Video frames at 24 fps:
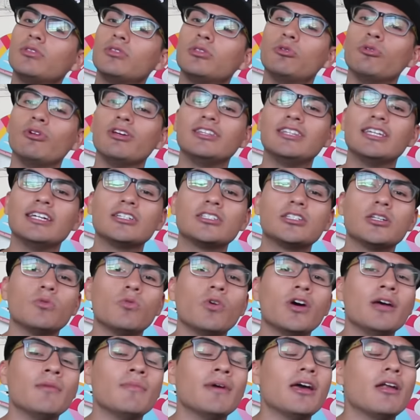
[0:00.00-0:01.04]
three things
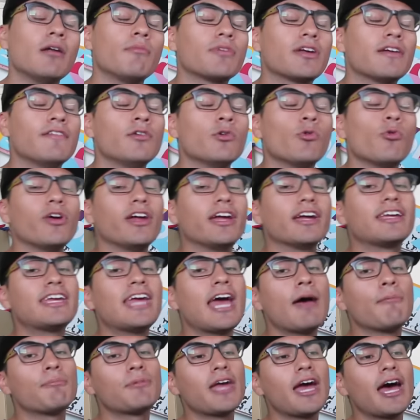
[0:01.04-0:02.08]
away, man. I'm giving away a
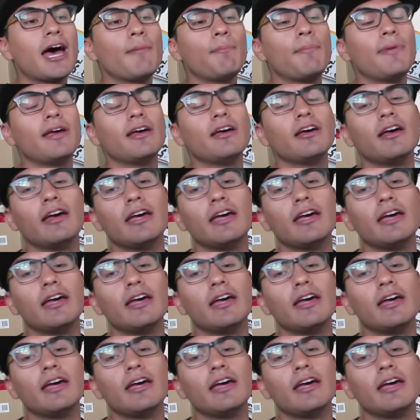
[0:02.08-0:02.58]
camp cap,